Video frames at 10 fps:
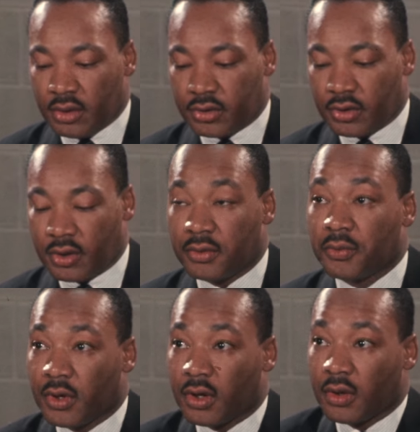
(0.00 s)
toward
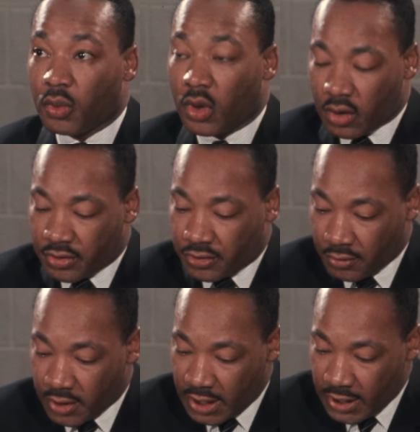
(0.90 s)
World War
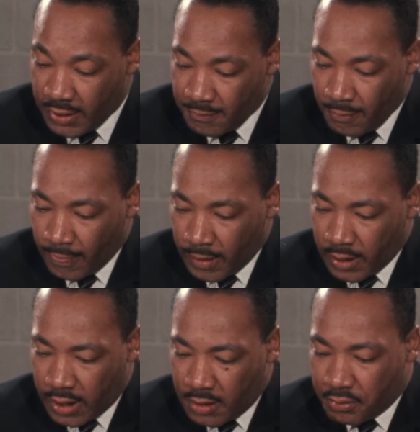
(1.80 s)
III
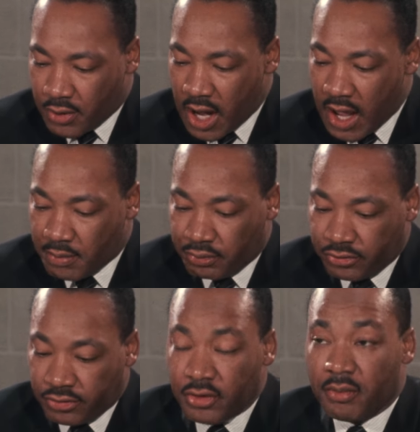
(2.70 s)
and
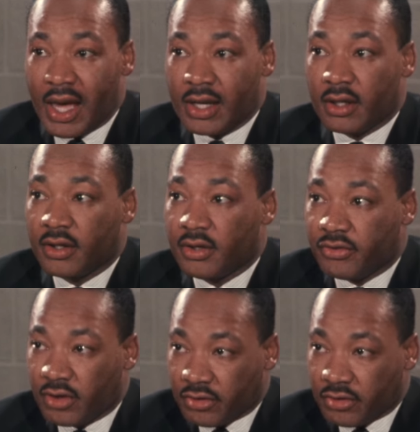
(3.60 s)
perhaps humanity's